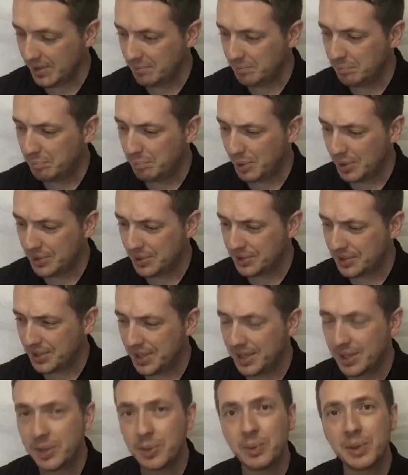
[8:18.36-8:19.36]
But
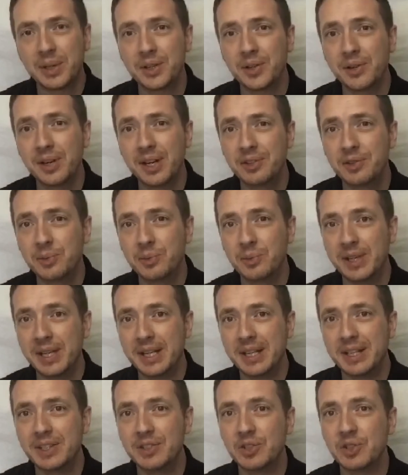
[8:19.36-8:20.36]
when you're at the
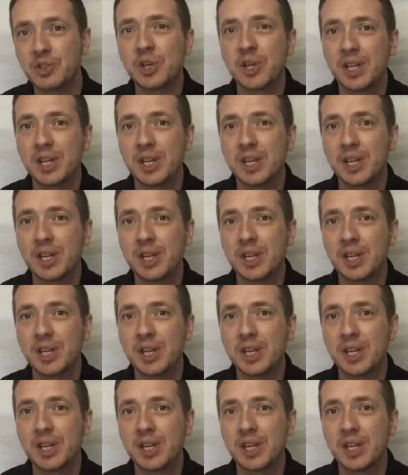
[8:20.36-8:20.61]
range,